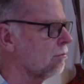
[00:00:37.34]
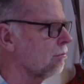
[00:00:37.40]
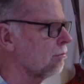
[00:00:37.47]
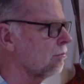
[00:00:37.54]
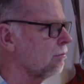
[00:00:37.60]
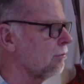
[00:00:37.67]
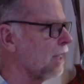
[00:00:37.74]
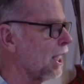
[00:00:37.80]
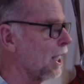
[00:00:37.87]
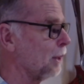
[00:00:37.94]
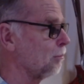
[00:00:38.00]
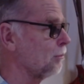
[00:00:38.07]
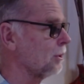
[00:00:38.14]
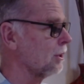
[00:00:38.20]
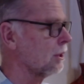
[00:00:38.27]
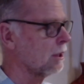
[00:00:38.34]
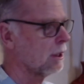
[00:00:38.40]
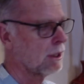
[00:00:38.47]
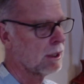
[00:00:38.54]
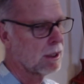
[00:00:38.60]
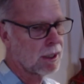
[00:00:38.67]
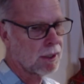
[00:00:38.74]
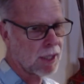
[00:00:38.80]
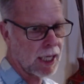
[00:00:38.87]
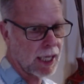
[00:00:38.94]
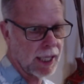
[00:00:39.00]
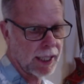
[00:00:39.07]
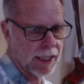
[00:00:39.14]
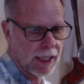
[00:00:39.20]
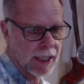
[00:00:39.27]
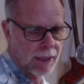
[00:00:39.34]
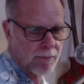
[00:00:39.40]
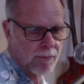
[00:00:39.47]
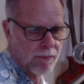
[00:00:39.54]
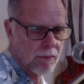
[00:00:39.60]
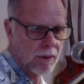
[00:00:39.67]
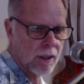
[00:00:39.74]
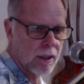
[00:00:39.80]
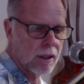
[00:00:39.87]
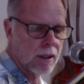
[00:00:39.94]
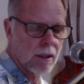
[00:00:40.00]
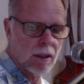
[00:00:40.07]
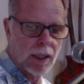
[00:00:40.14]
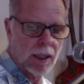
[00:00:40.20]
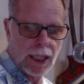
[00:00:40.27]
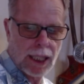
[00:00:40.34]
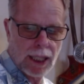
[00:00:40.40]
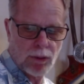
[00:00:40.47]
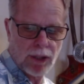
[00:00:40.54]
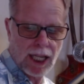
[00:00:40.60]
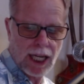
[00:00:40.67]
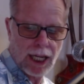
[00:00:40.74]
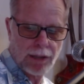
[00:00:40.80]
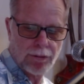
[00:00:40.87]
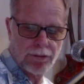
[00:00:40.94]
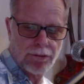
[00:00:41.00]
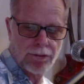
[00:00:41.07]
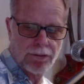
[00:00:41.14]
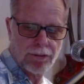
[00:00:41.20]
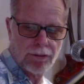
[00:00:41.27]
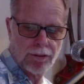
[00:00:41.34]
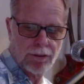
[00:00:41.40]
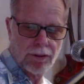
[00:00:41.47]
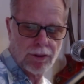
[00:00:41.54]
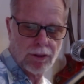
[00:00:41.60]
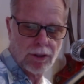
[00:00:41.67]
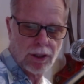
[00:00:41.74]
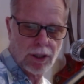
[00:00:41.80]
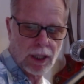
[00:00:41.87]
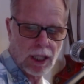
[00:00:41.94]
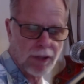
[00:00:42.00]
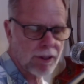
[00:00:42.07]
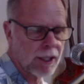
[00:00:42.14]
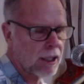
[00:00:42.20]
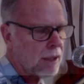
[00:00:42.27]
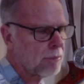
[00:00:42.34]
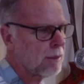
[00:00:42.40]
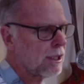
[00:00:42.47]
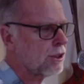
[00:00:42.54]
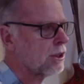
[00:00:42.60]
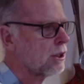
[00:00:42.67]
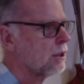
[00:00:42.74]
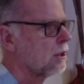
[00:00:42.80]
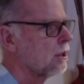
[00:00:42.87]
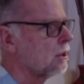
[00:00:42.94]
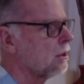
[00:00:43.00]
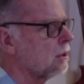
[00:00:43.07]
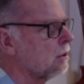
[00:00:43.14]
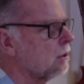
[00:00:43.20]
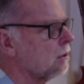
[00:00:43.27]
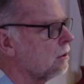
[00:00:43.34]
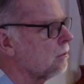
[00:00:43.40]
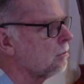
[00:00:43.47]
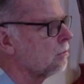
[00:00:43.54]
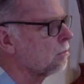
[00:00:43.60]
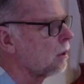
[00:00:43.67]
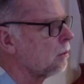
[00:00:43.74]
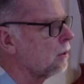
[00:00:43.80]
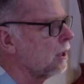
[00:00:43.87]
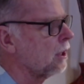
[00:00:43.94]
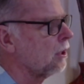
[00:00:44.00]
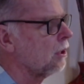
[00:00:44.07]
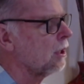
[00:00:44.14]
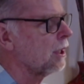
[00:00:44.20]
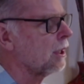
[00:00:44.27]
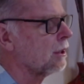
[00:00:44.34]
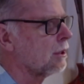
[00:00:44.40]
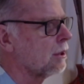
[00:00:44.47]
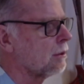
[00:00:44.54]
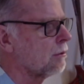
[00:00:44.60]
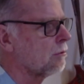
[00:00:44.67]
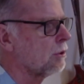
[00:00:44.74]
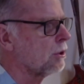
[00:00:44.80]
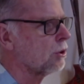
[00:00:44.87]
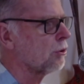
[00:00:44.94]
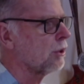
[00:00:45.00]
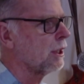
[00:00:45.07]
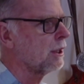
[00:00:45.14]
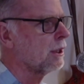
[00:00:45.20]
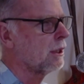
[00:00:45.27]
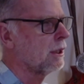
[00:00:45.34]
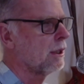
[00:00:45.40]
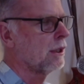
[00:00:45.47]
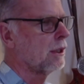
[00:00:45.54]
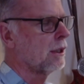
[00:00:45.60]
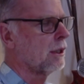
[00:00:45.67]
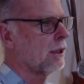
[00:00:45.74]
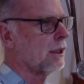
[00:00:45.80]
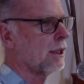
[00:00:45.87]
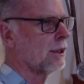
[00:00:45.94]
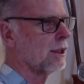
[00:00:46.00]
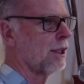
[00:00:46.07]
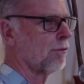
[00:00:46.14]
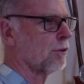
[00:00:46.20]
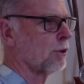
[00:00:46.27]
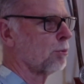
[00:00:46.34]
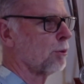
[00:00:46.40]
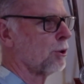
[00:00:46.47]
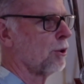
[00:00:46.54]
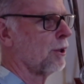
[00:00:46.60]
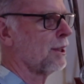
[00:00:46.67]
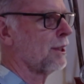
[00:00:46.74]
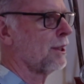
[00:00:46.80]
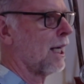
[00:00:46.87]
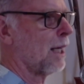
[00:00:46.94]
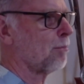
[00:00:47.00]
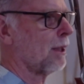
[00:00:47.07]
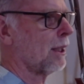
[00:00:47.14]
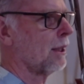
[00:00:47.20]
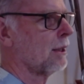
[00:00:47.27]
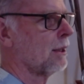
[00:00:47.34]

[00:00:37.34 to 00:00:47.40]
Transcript: named. And here we have, I think I mentioned probably early in the retreat, there's a difference between Dharma